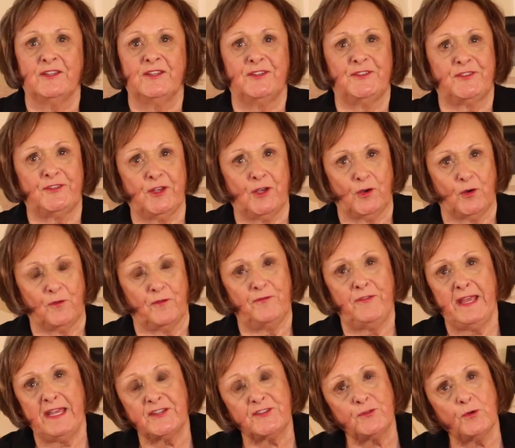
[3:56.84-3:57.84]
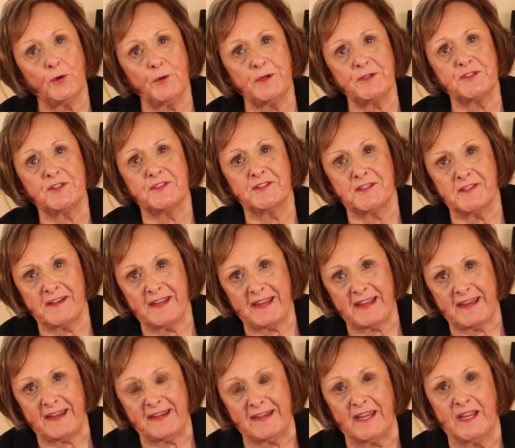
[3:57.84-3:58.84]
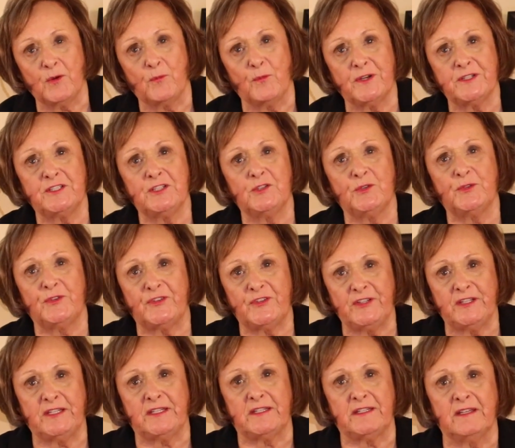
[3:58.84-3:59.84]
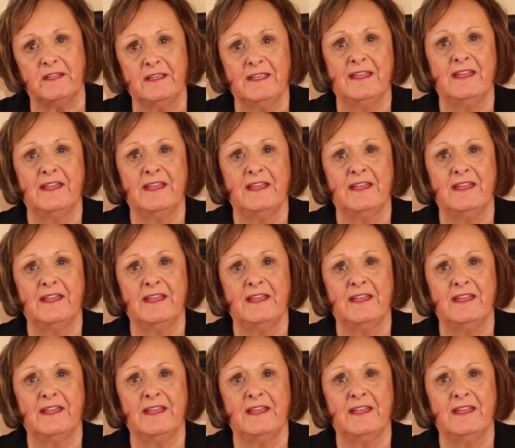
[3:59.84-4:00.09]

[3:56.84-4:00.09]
So fast forward to today, and what do you see